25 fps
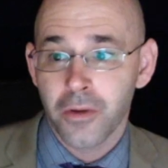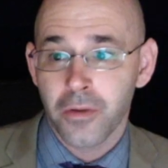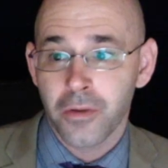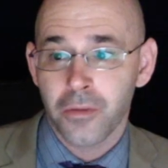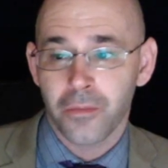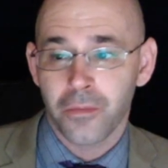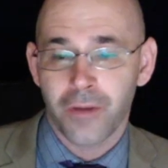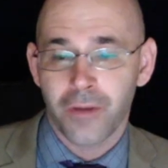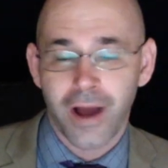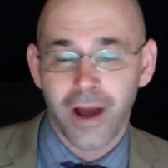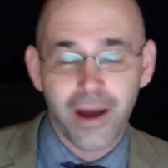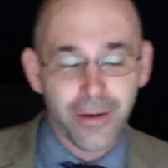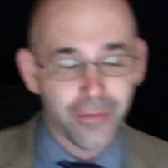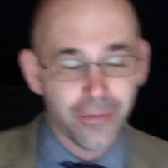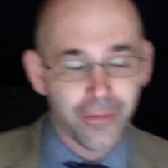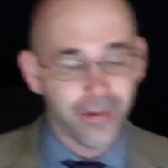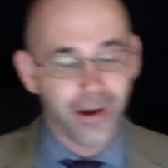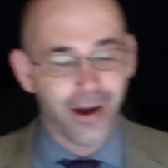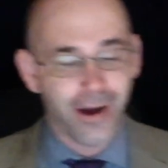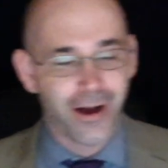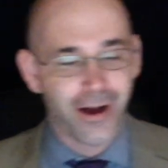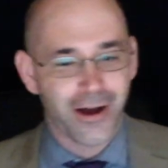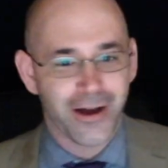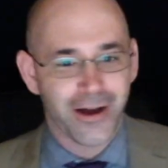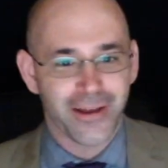Wow,
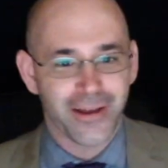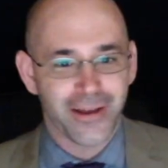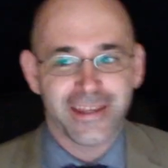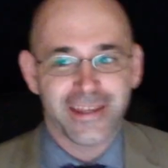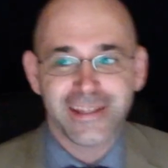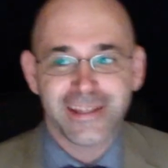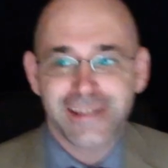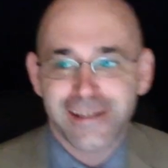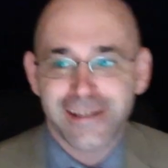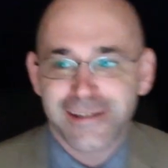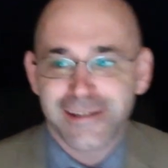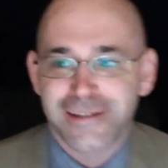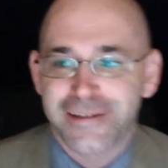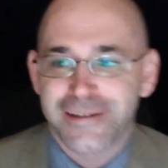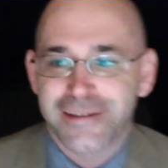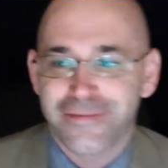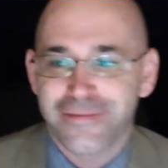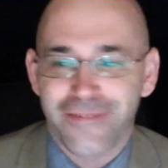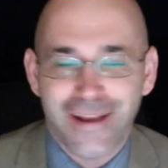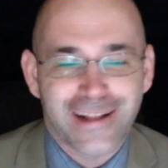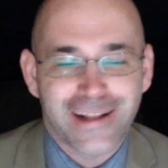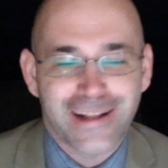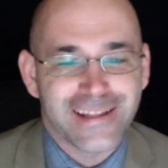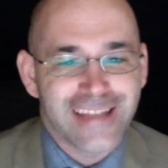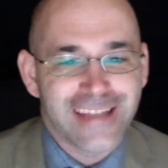uh, this is
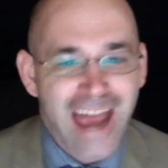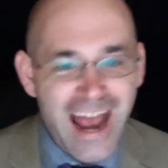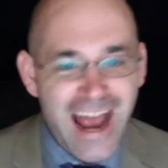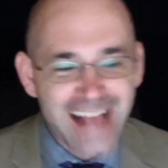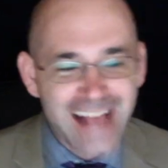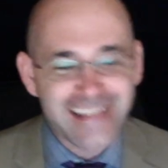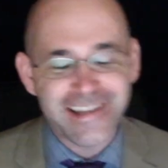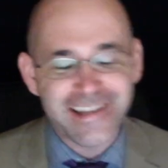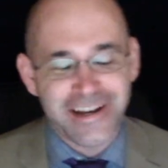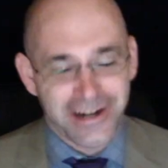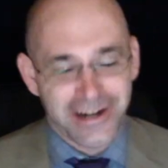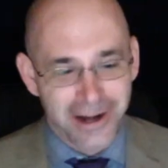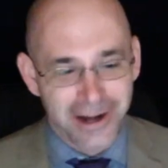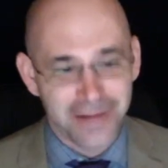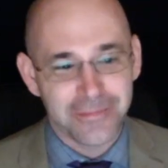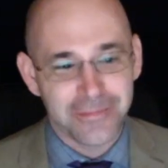fantastic.